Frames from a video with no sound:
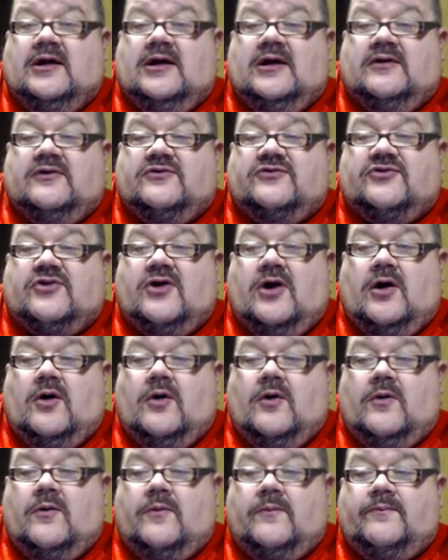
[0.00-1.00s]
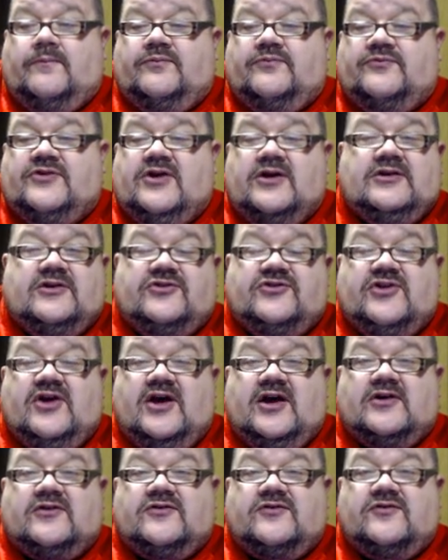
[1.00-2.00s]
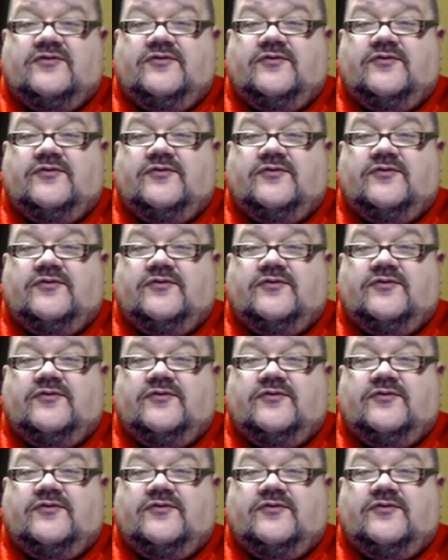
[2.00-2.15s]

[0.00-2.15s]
So 10 to 6